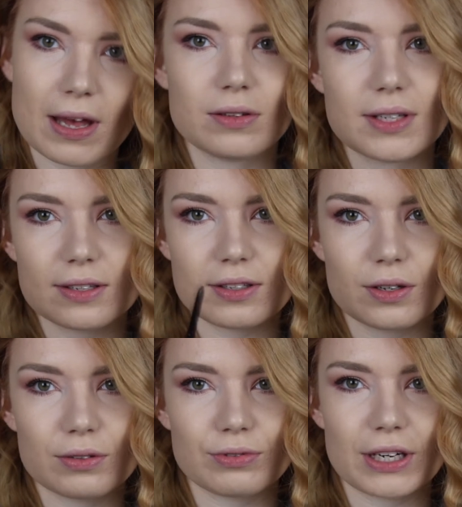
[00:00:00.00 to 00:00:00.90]
melt it so
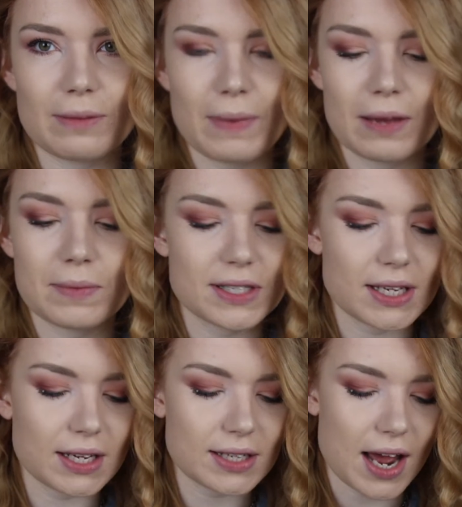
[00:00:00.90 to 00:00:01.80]
it was really
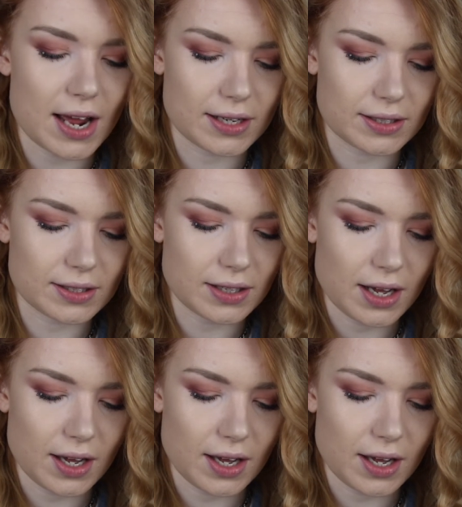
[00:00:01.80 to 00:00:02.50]
pigmented, and